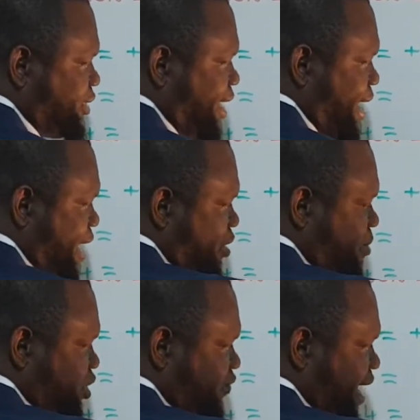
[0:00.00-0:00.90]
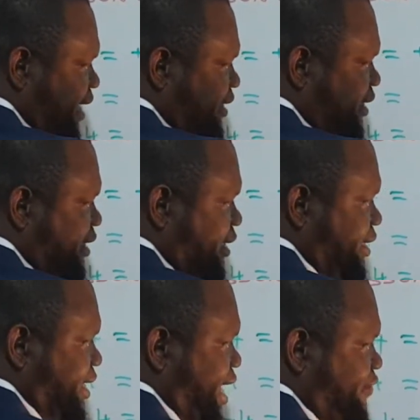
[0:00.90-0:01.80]
higher numbers of x,
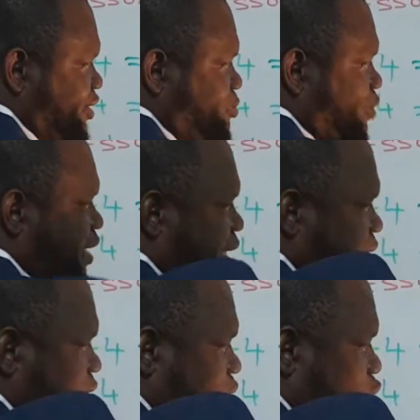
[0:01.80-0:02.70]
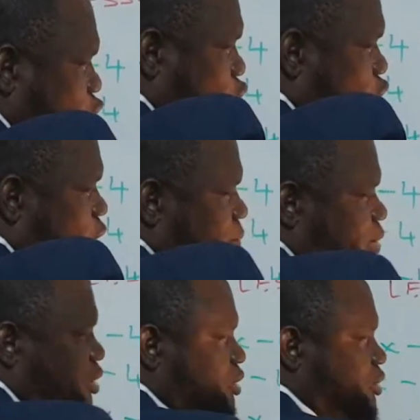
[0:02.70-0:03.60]
the graph is moving
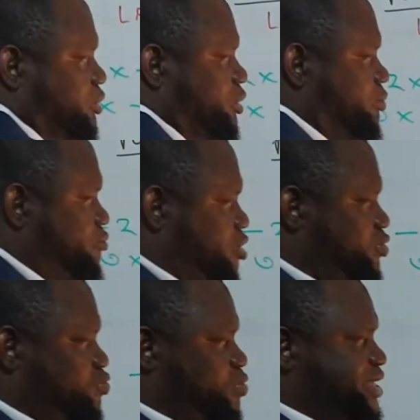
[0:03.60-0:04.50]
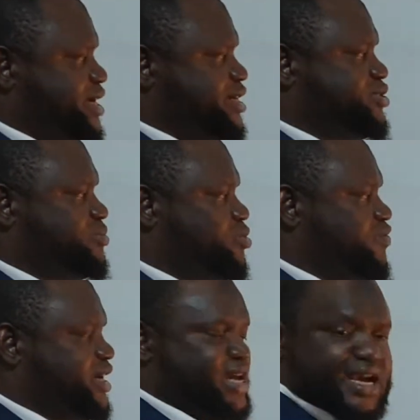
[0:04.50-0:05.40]
up. But what is not
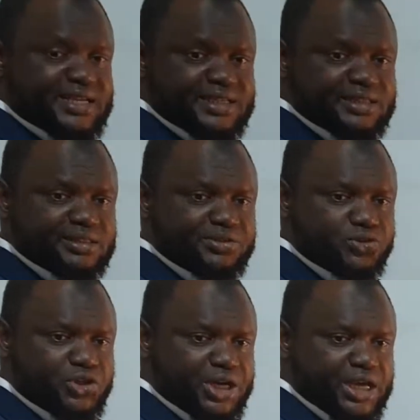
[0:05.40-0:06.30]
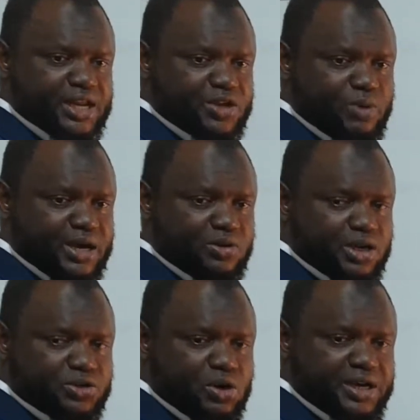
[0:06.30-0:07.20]
moving is 3. That's why
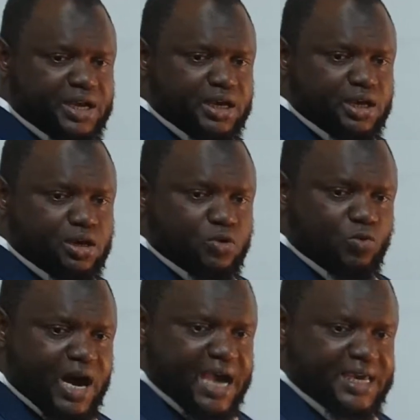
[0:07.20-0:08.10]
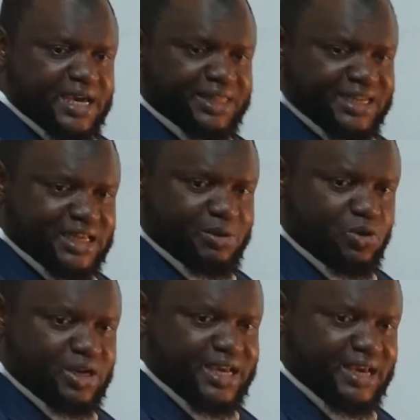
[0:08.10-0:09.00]
we call the y-intercept, we
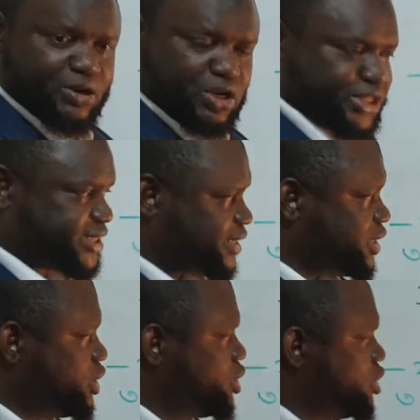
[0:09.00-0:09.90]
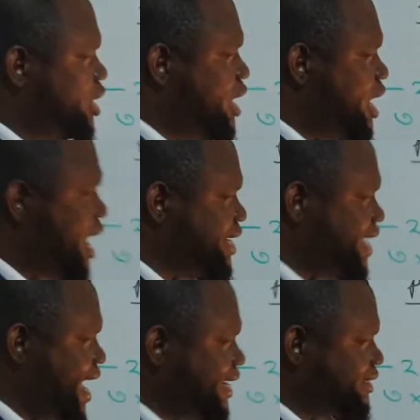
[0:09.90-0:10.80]
call it constant. And
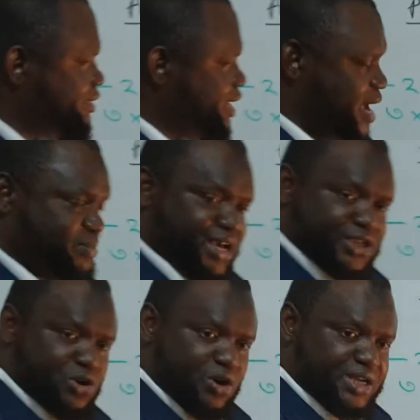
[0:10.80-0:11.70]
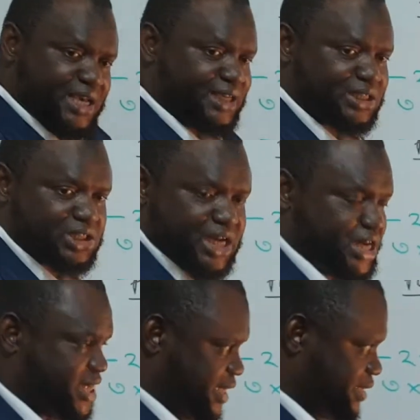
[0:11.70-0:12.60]
m is called the
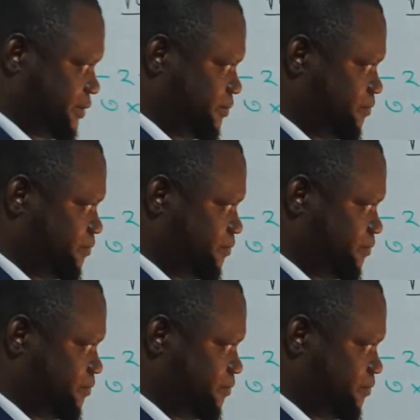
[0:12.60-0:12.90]
gradient.